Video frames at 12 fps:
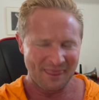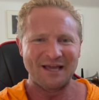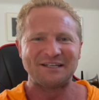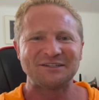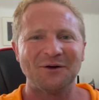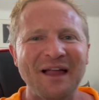
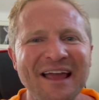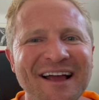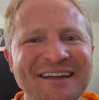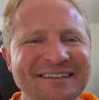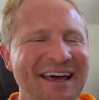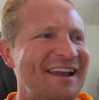So like
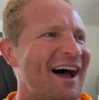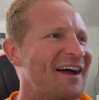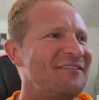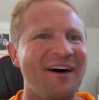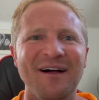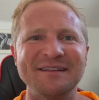I said,
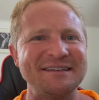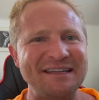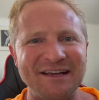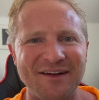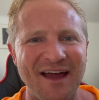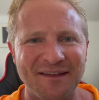I volunteer